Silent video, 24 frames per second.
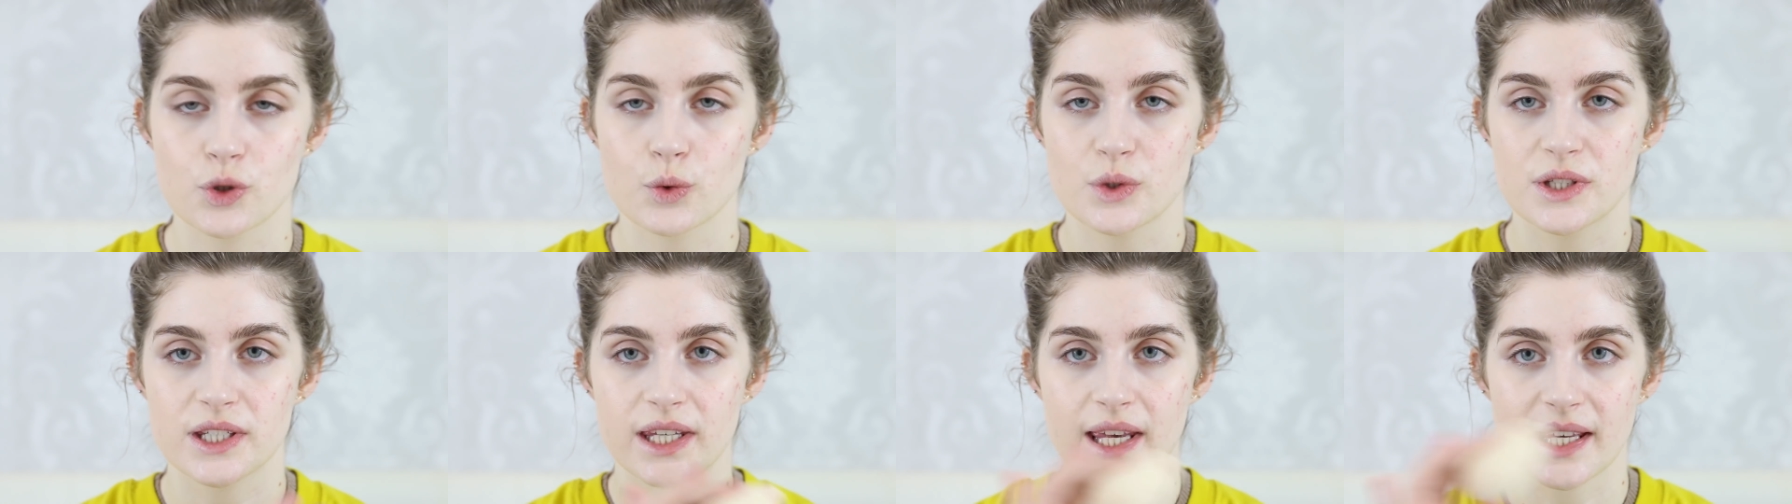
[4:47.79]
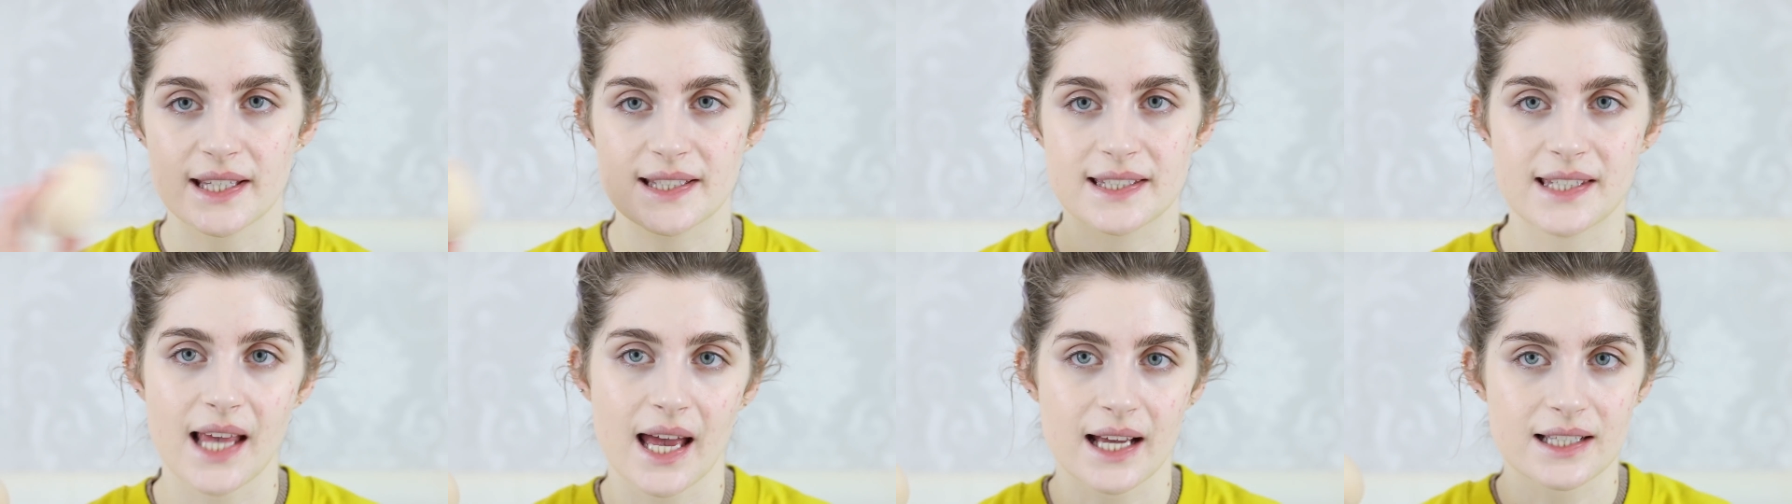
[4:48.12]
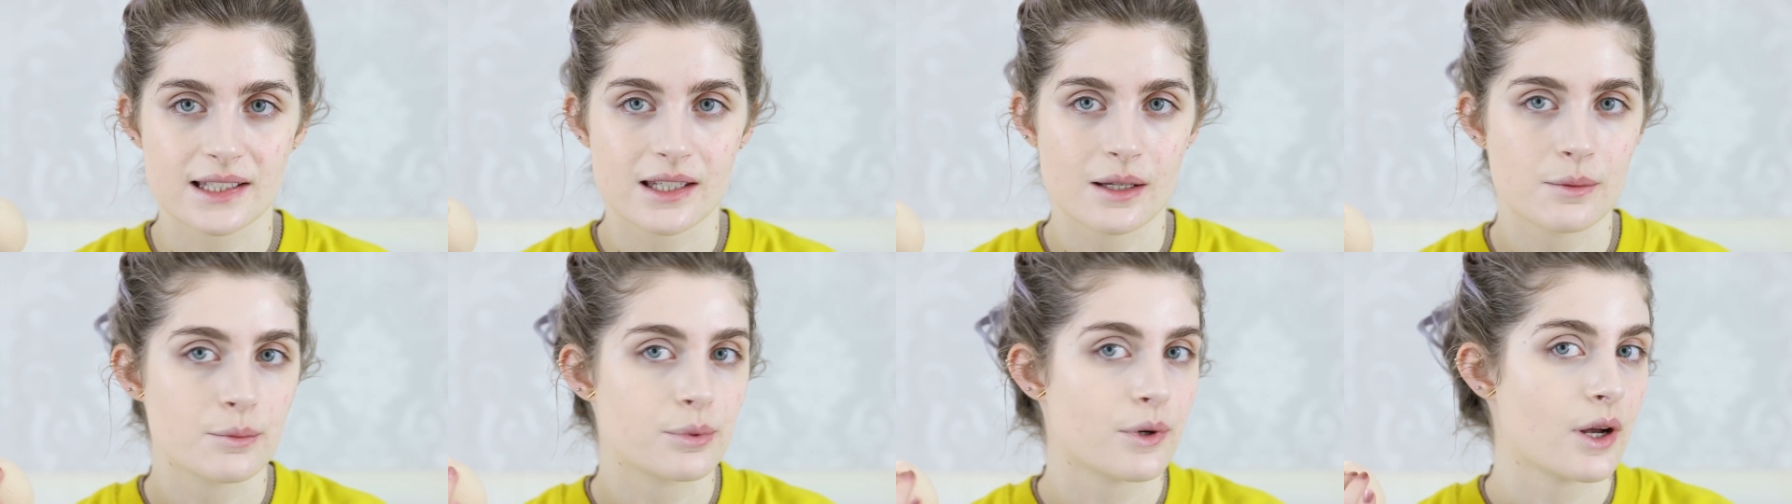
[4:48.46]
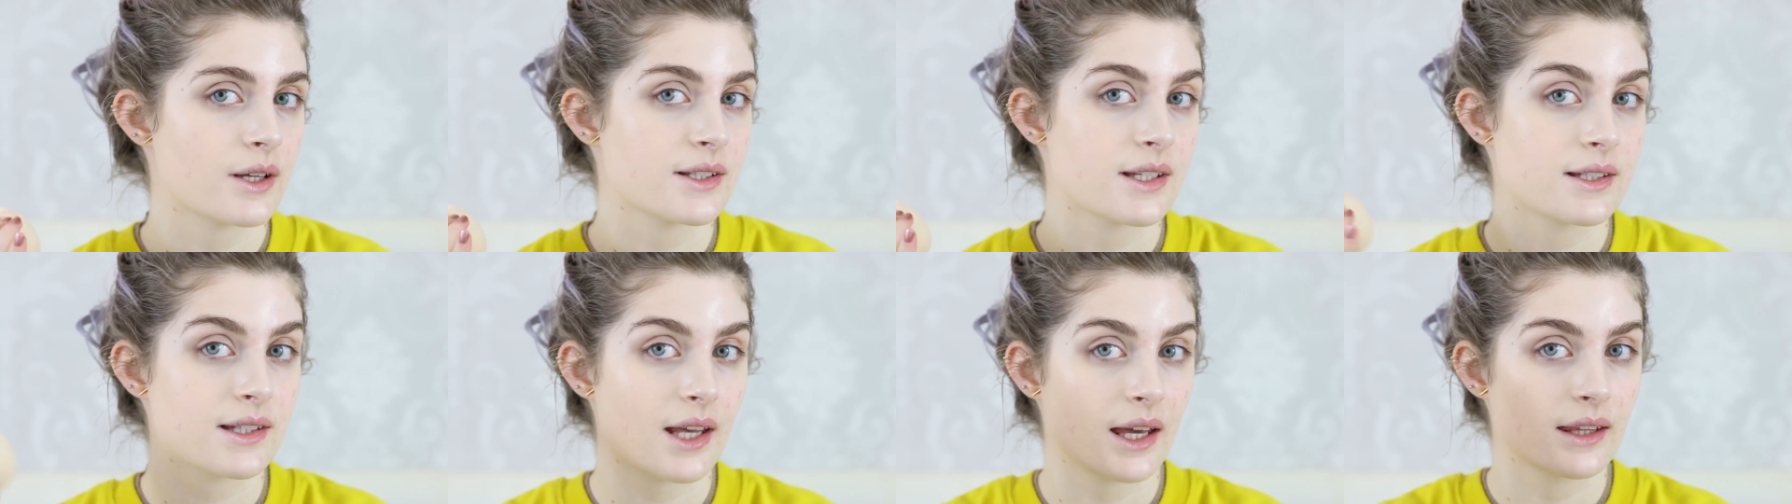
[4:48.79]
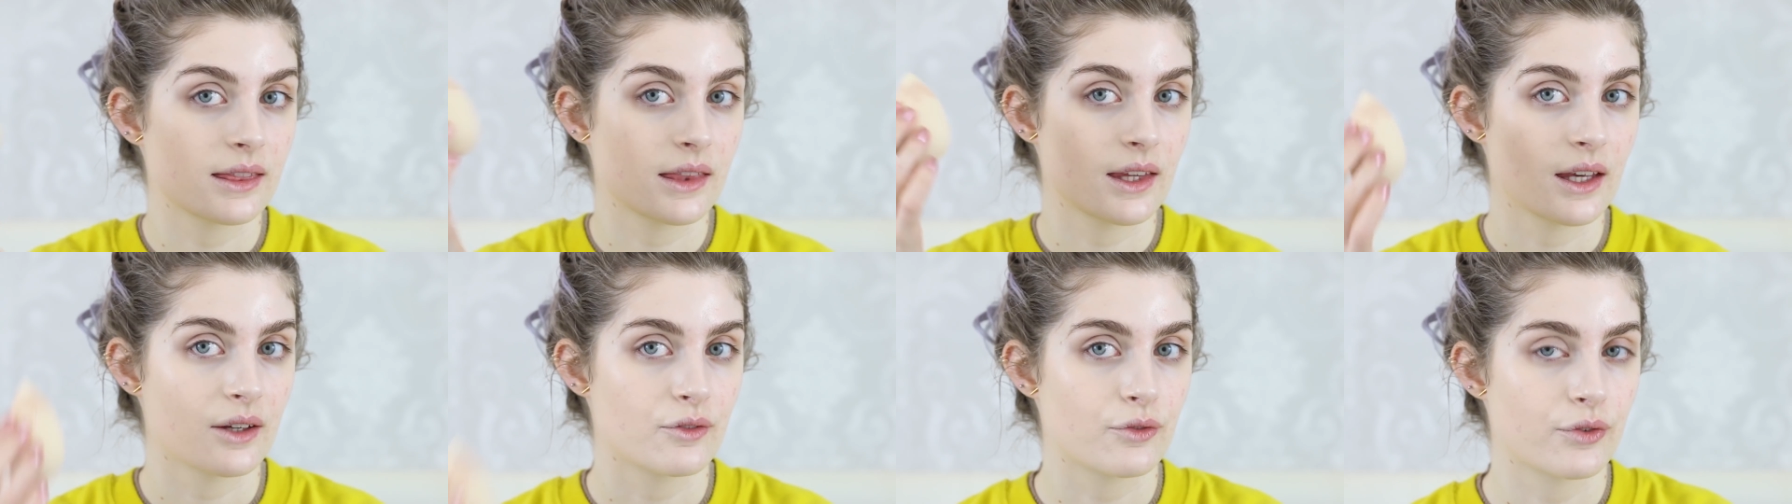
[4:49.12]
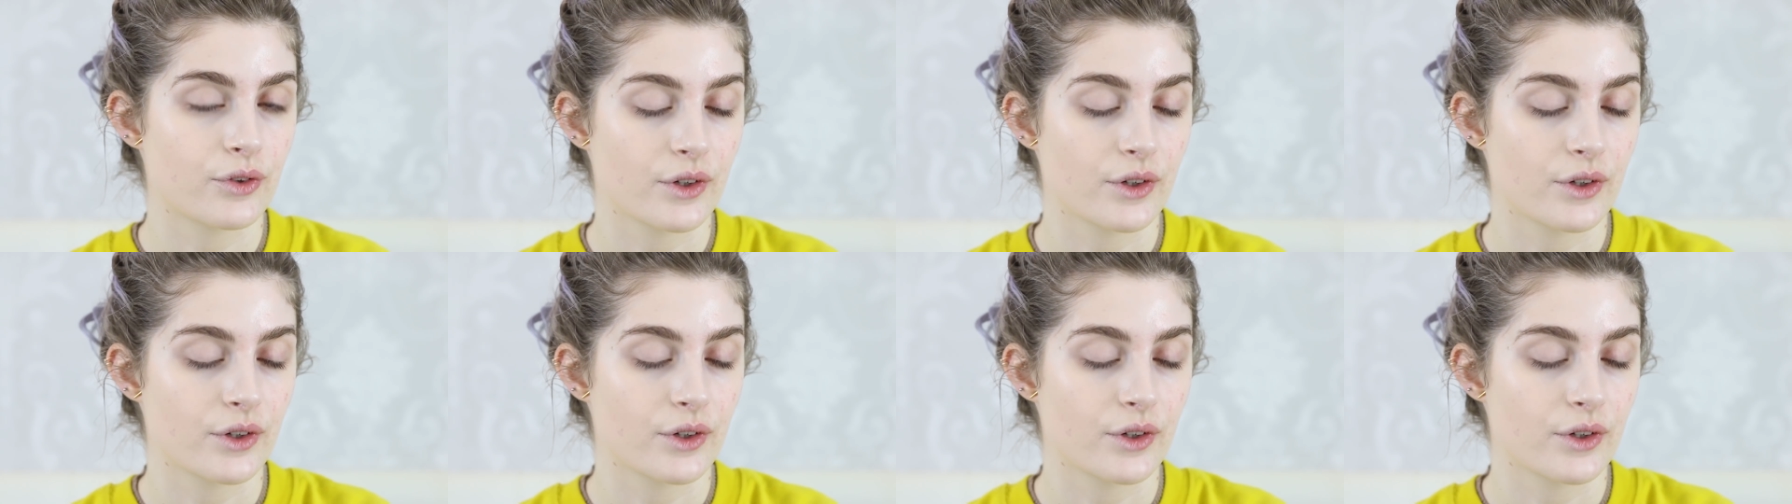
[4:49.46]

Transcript: do the exact same process I did